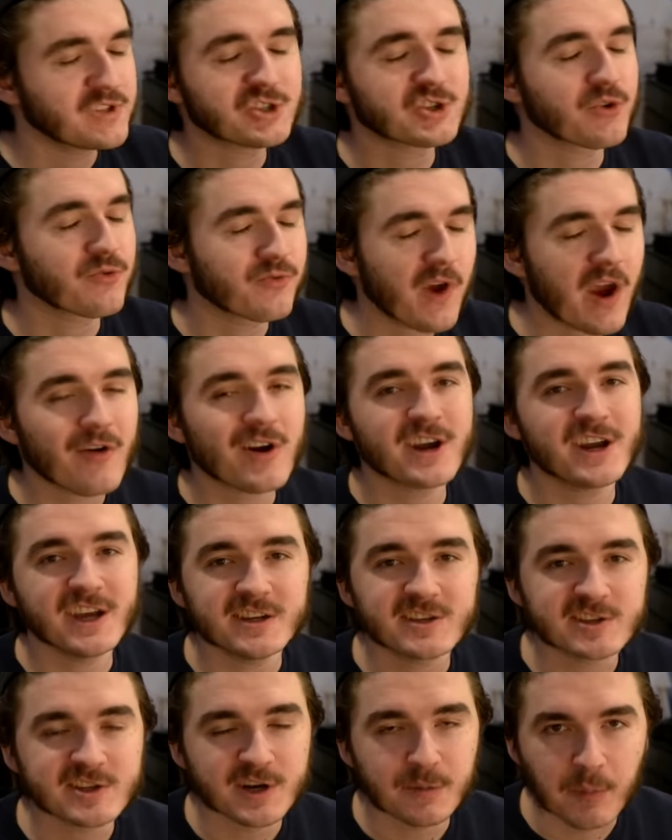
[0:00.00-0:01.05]
These are very
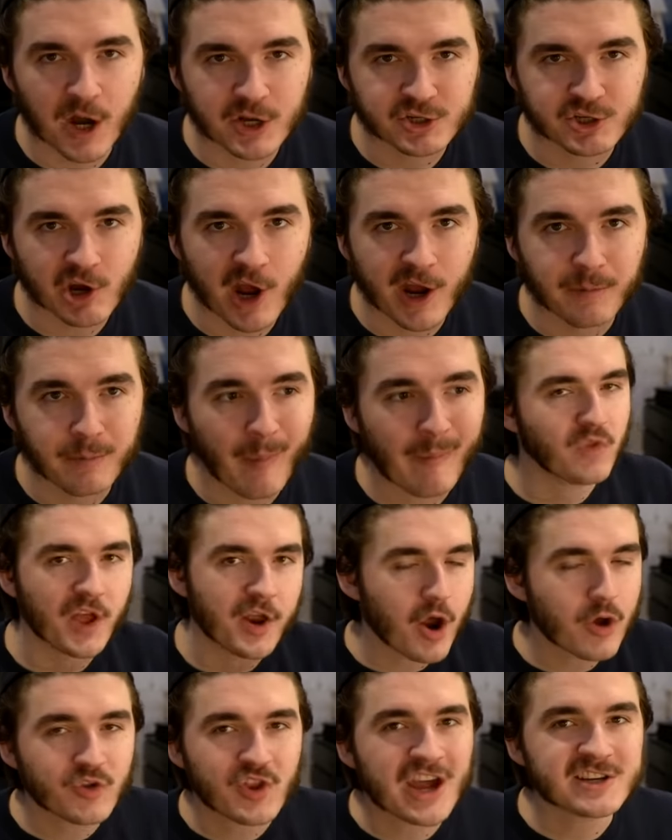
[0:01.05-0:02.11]
easy to munch on. They
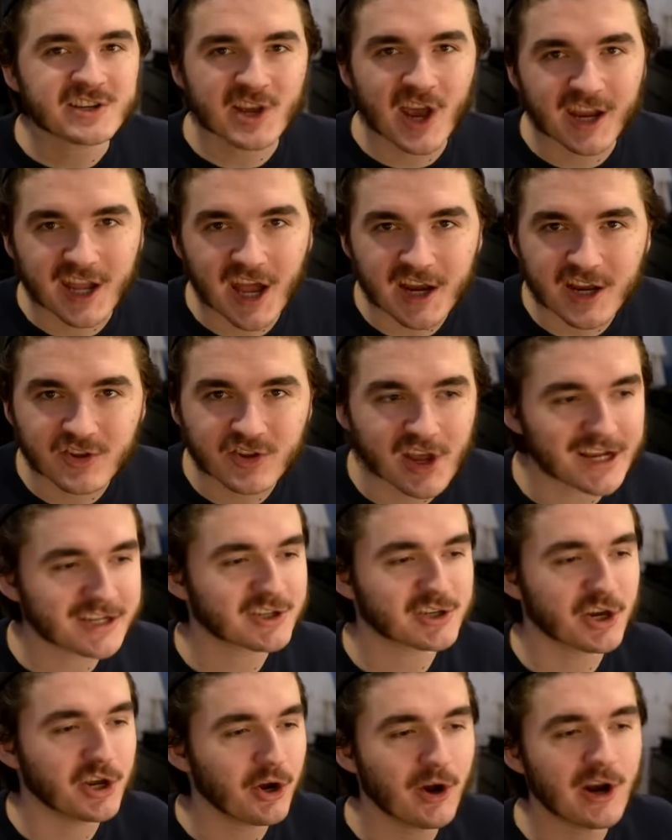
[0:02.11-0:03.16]
don't taste like anything,
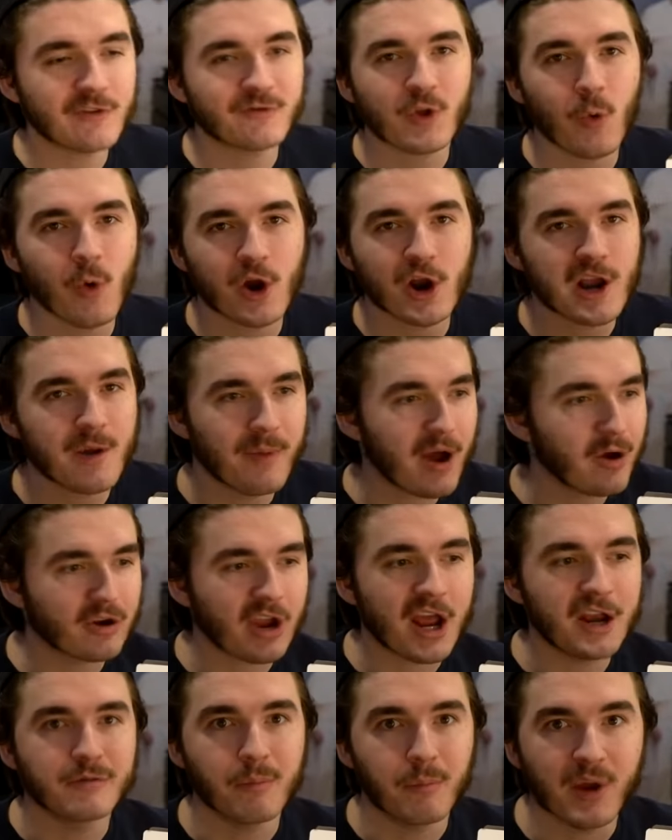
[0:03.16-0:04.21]
so you don't have to worry about
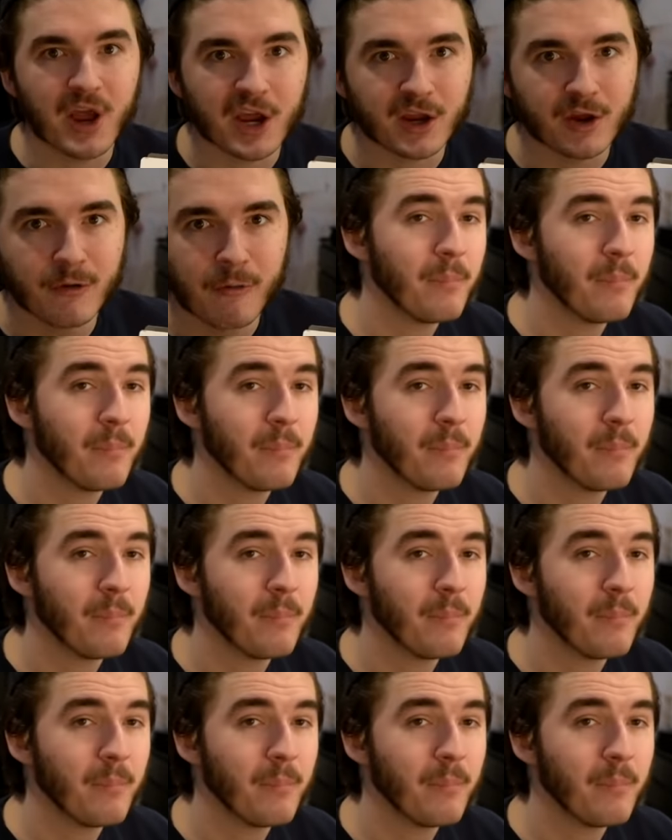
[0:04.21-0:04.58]
getting big.